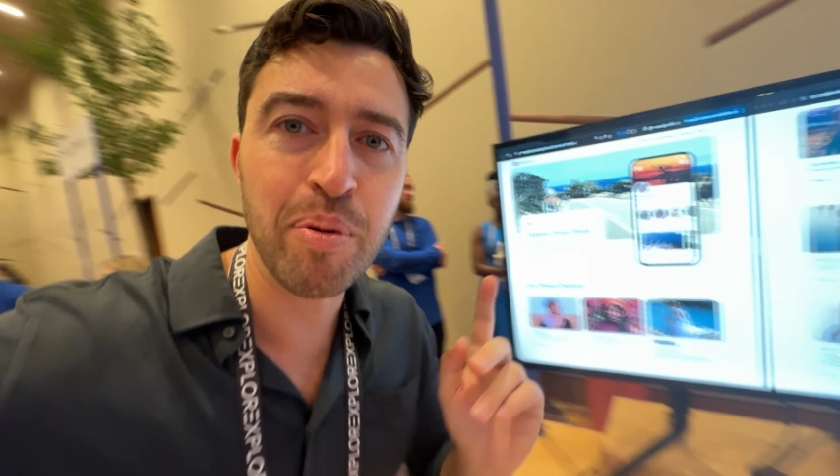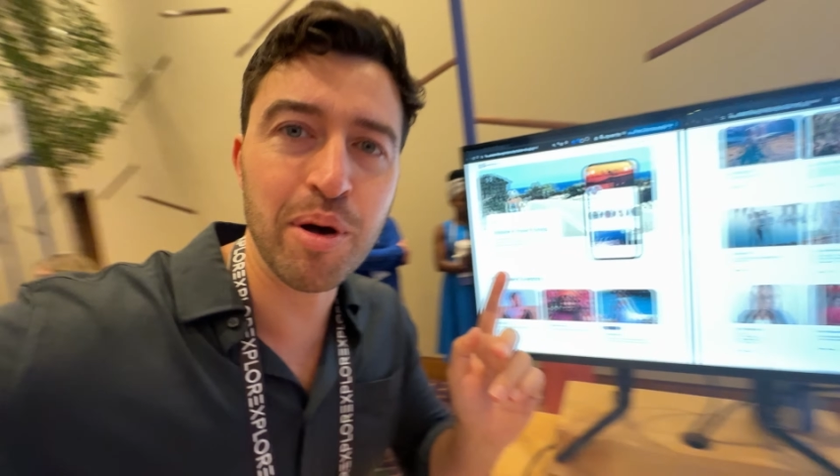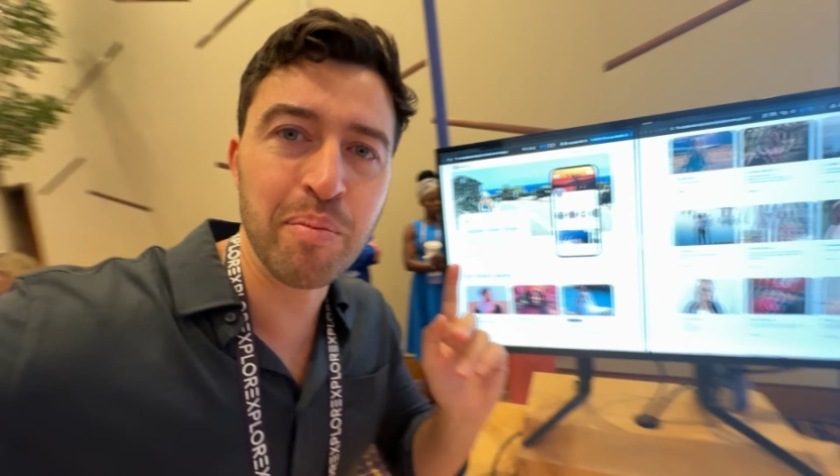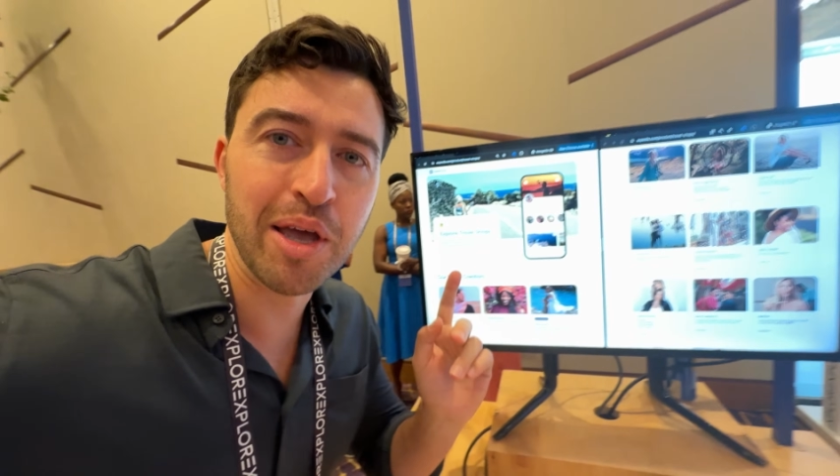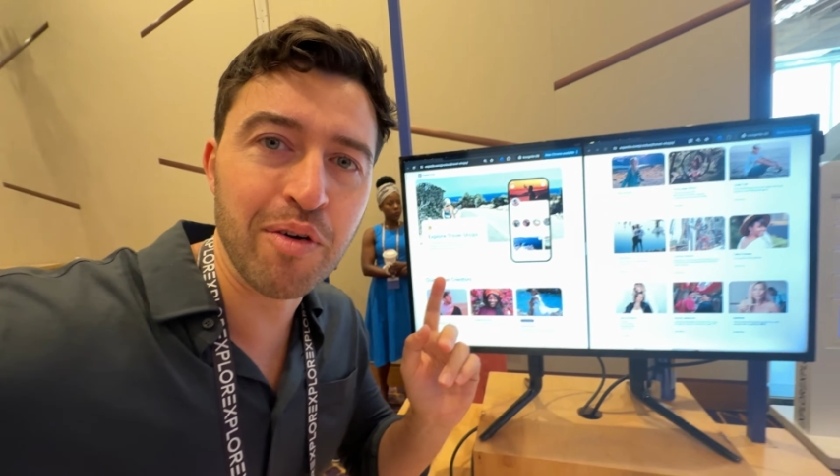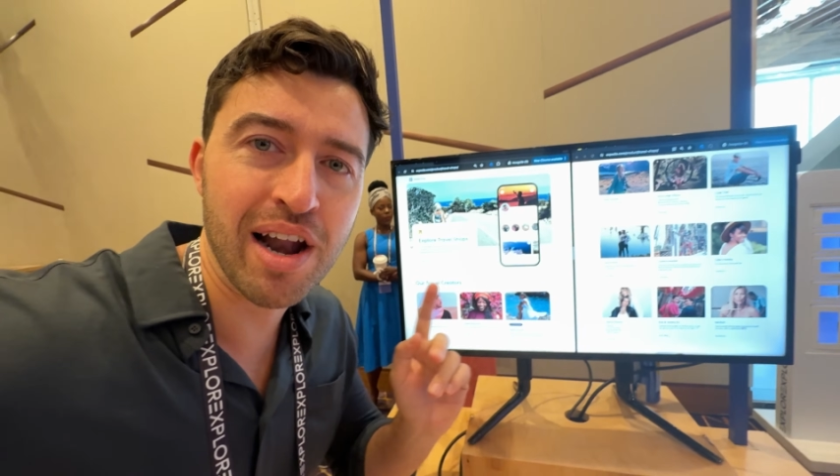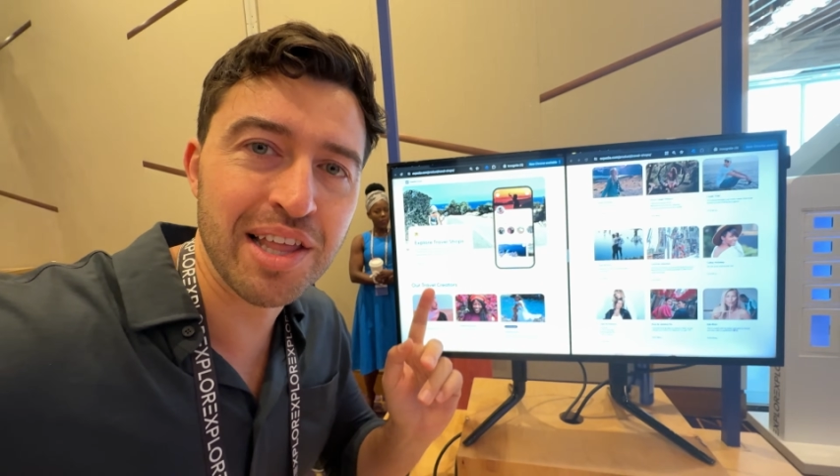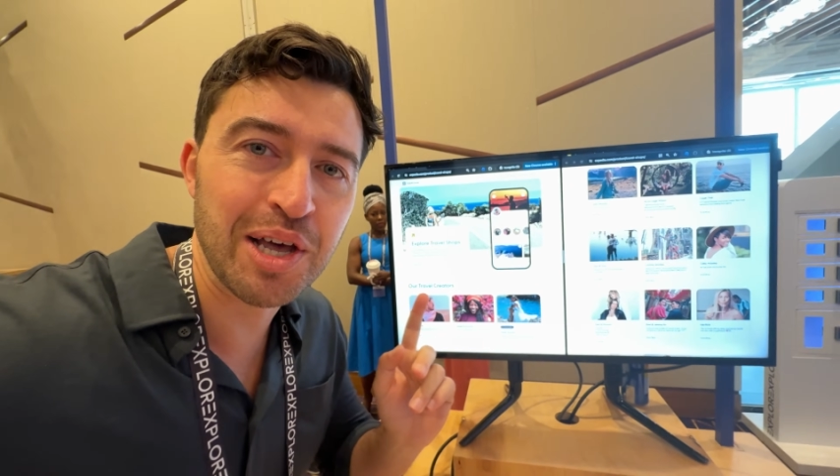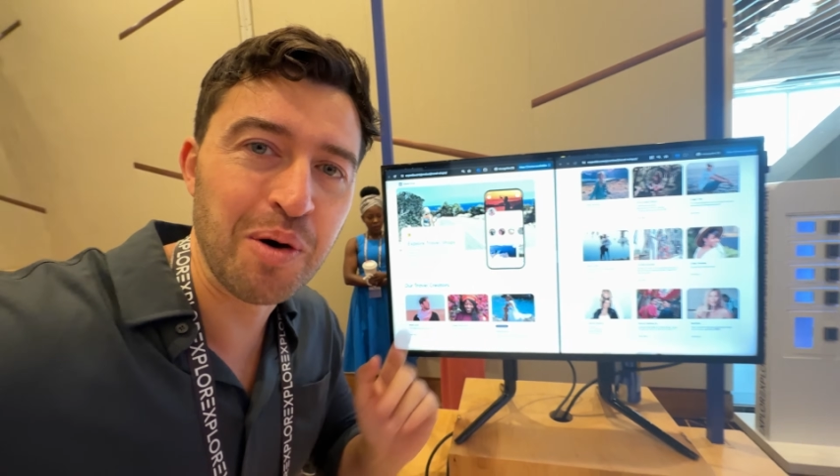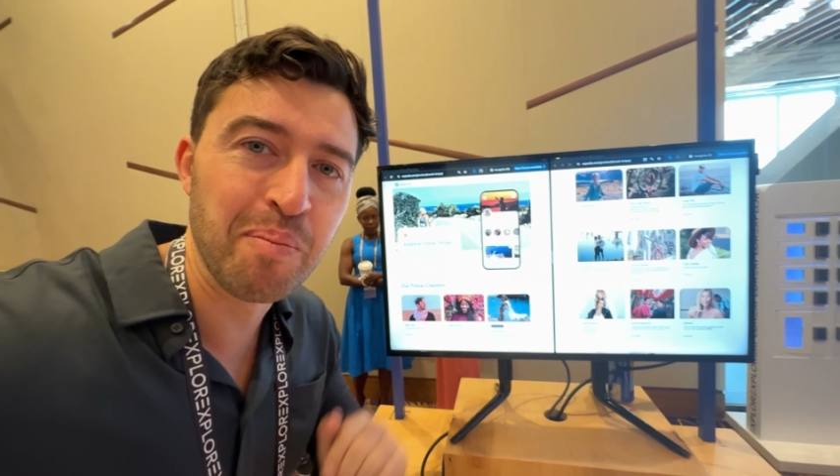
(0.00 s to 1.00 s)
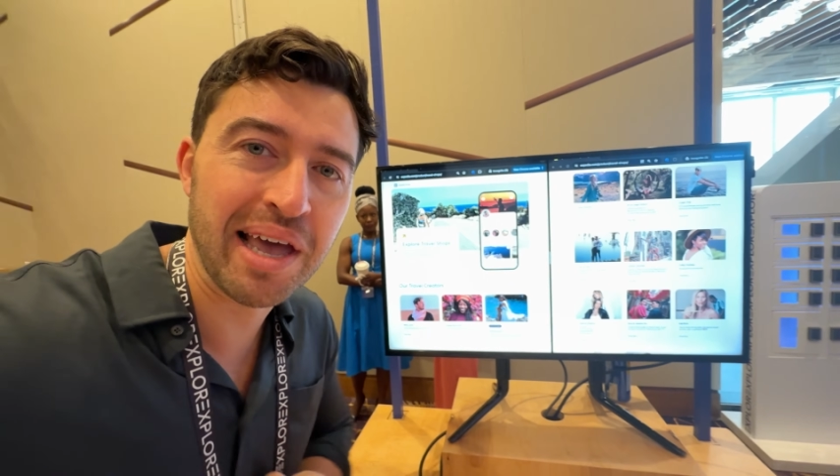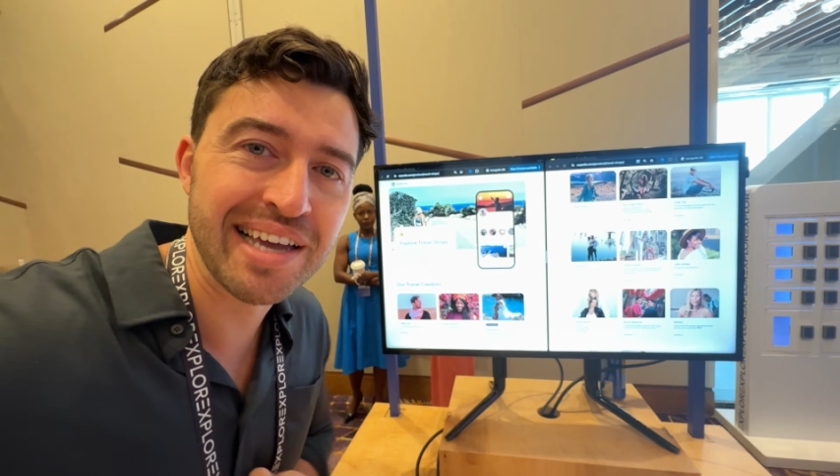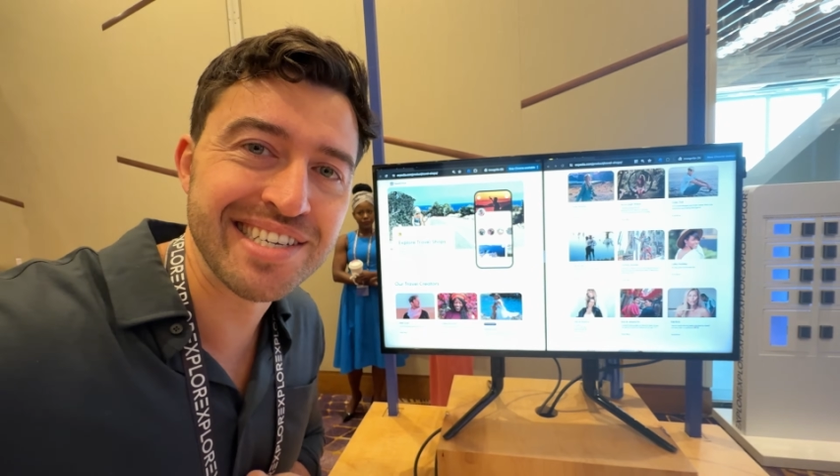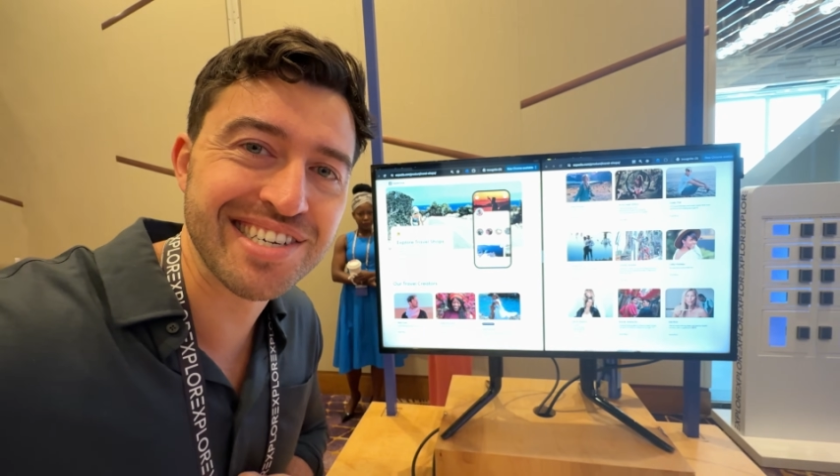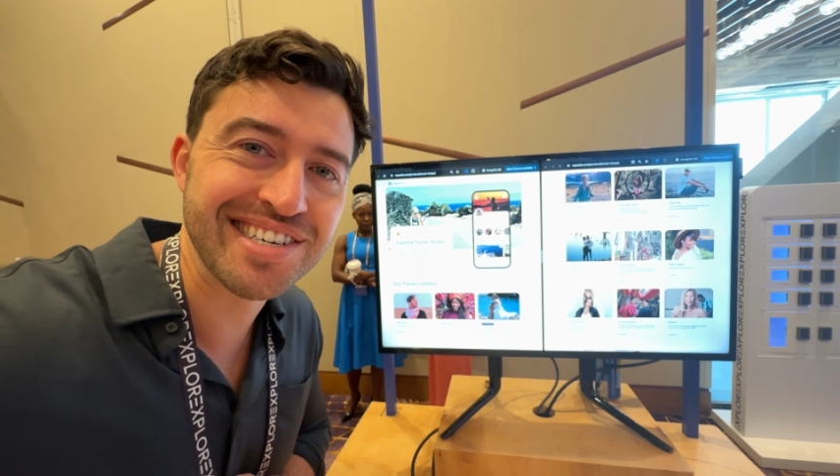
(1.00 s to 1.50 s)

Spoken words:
put me right on the home page.